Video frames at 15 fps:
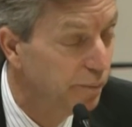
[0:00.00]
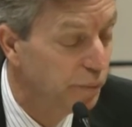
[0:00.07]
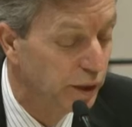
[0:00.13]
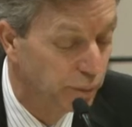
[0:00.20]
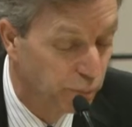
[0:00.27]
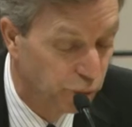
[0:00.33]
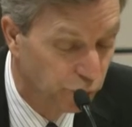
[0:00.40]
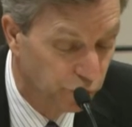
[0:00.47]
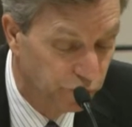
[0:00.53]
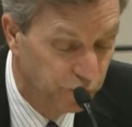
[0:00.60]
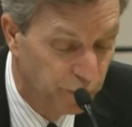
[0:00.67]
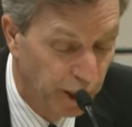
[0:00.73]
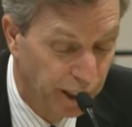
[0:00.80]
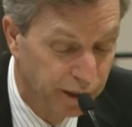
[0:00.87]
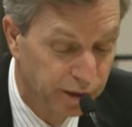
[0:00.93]
be
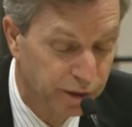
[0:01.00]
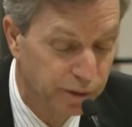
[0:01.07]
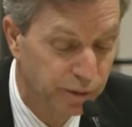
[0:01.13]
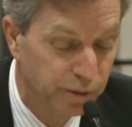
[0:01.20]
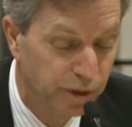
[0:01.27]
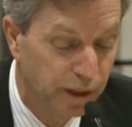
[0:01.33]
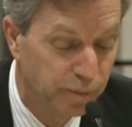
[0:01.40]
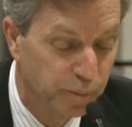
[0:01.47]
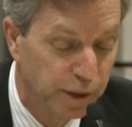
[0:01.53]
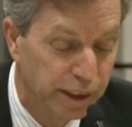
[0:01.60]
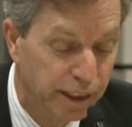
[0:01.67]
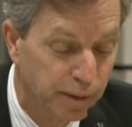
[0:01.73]
approved by you, and be